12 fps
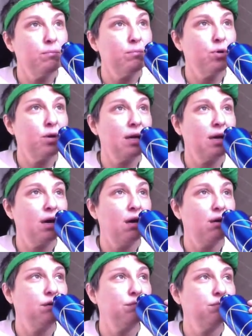more like
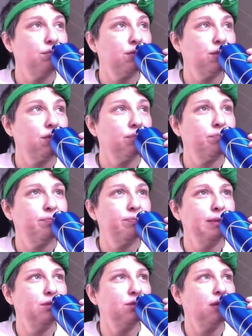Uncle or
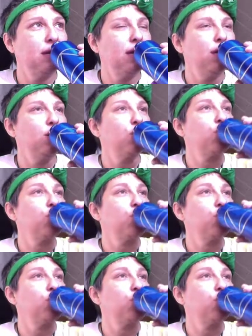Mr. Ed.